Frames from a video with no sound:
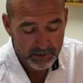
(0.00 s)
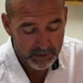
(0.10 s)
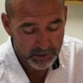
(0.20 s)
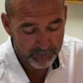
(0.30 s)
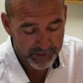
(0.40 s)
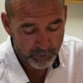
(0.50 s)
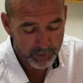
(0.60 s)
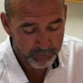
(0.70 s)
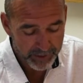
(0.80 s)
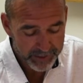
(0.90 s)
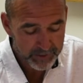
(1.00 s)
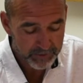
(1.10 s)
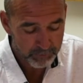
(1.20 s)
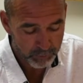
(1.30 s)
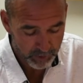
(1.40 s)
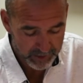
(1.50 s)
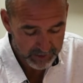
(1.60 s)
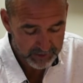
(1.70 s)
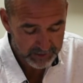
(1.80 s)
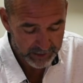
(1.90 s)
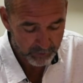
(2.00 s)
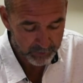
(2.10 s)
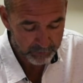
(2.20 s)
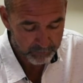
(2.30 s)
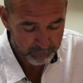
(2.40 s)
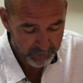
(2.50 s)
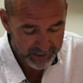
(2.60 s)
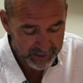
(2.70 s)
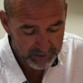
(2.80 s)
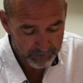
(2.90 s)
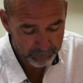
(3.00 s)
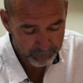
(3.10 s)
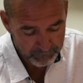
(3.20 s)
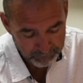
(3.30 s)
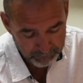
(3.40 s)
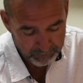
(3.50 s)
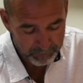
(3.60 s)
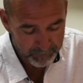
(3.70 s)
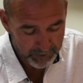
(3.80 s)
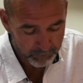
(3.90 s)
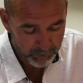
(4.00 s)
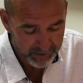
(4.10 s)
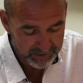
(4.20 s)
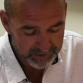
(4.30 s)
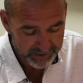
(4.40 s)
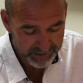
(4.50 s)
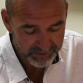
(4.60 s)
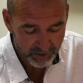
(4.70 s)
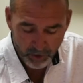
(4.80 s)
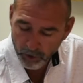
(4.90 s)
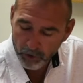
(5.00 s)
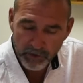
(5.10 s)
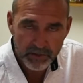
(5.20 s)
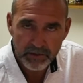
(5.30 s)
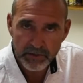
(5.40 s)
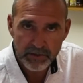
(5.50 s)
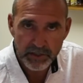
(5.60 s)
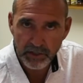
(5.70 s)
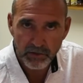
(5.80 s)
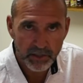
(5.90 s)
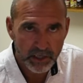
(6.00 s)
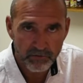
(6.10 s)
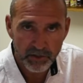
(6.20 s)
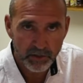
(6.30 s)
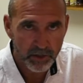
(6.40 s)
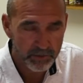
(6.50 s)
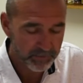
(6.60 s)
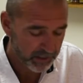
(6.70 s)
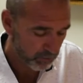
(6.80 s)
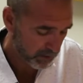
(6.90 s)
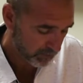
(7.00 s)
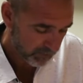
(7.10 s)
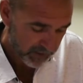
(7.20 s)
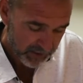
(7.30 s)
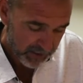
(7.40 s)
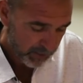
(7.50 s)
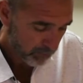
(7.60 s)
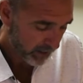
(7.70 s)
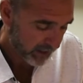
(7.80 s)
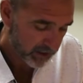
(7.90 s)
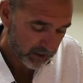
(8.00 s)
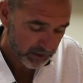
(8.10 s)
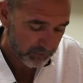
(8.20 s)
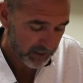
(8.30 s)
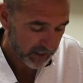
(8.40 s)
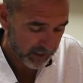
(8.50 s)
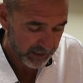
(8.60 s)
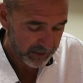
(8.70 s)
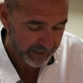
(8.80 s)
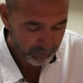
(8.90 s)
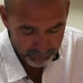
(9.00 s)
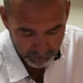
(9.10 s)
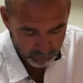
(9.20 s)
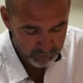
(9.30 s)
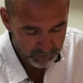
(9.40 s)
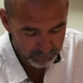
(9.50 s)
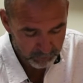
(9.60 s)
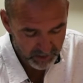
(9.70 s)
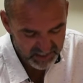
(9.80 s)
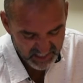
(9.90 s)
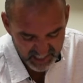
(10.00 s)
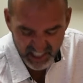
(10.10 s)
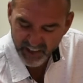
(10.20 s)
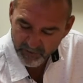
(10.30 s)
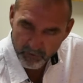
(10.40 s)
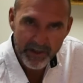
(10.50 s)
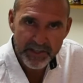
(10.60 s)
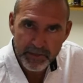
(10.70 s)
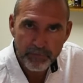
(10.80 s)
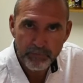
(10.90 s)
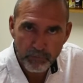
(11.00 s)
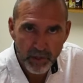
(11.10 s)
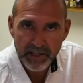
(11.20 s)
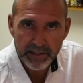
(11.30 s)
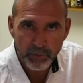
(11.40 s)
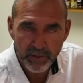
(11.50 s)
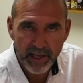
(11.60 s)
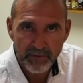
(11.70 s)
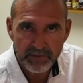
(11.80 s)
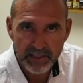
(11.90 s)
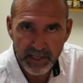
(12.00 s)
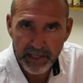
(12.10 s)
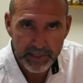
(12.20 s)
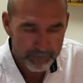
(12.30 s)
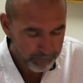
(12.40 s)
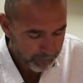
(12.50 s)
They would bake breads, and they would bake the breads that had the hard shell covering on them. They would bake them, and those were the breads, kind of like a French bread that we have today,